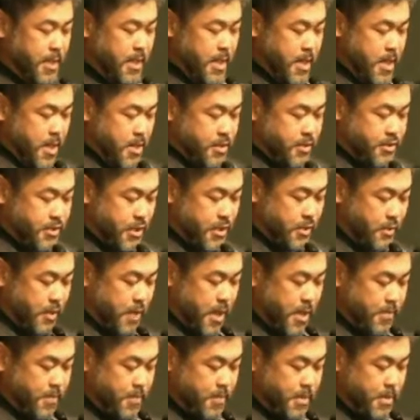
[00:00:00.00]
So
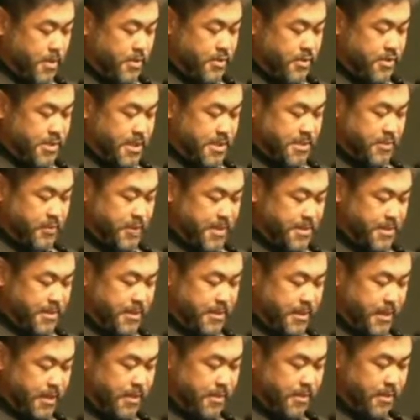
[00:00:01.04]
just
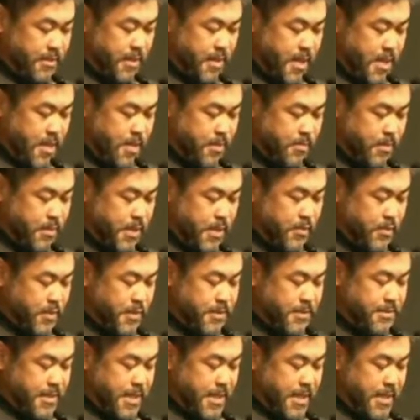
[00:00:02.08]
recently, there was
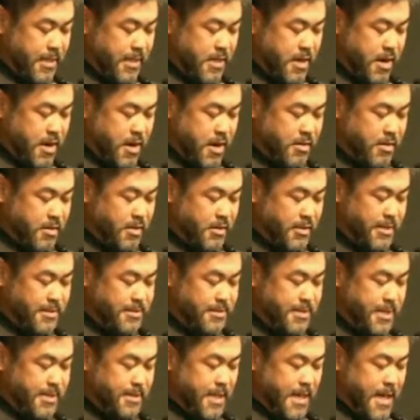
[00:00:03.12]
an article that
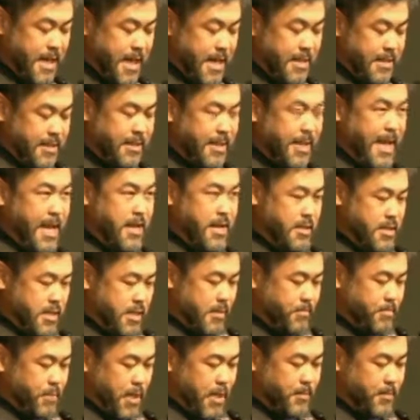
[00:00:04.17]
said that Canada
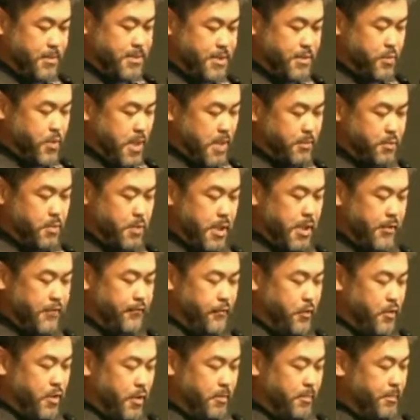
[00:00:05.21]
pumps
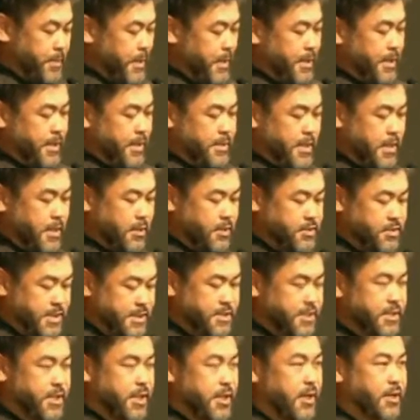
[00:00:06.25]
$1.4 billion into
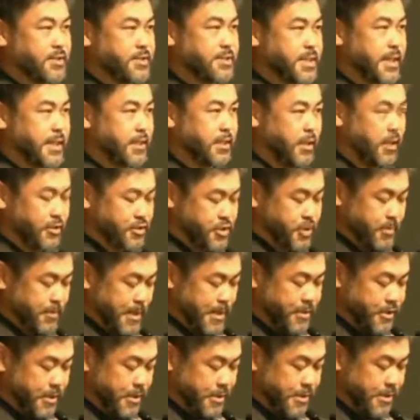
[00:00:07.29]
the arts and culture
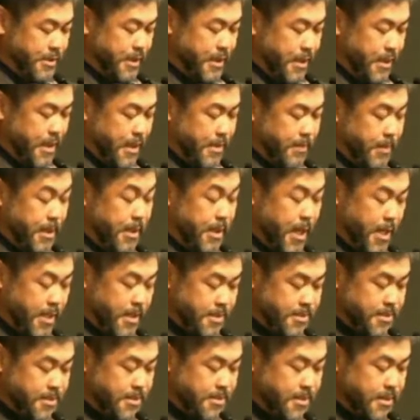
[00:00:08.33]
budget because